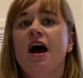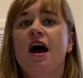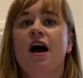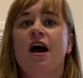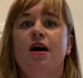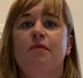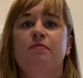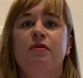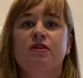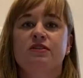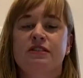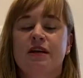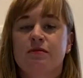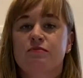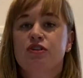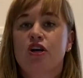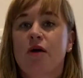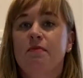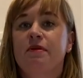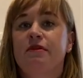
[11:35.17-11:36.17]
a uh,
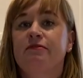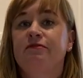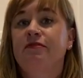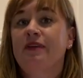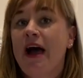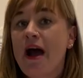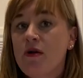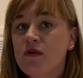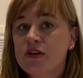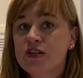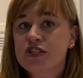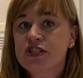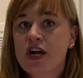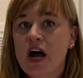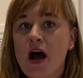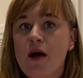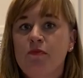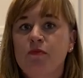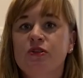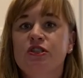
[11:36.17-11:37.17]
part-time job at a flower
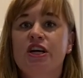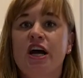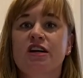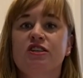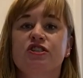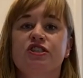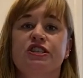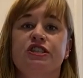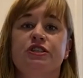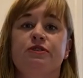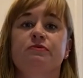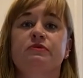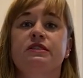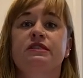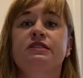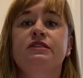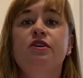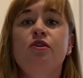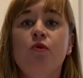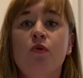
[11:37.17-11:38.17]
shop, which actually she was
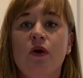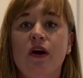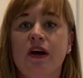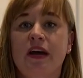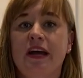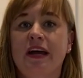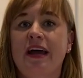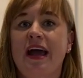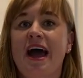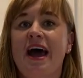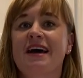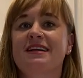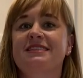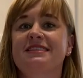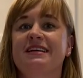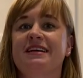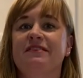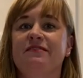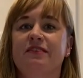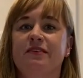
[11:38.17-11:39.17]
still working
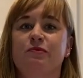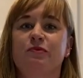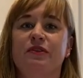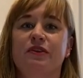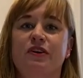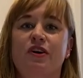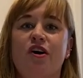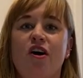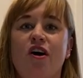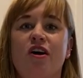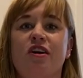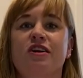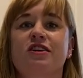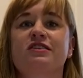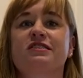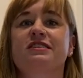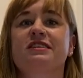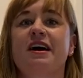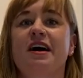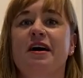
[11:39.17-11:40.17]
at even when the
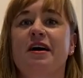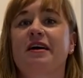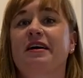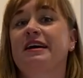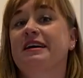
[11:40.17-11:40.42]
Carters uh,